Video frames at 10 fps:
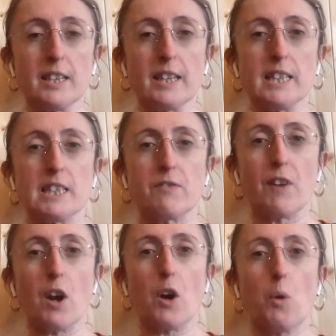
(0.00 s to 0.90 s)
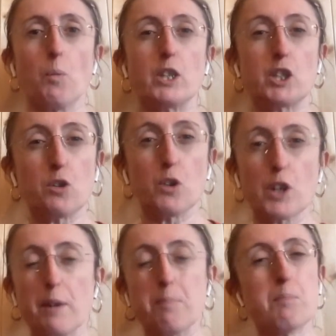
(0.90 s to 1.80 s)
is that we're
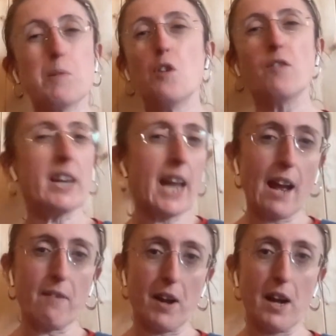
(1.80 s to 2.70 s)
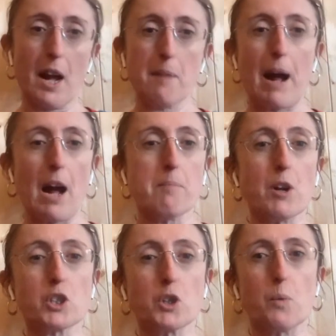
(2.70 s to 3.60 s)
talking more than ever about
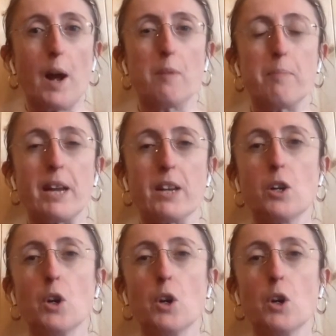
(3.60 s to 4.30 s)
emotional well-being.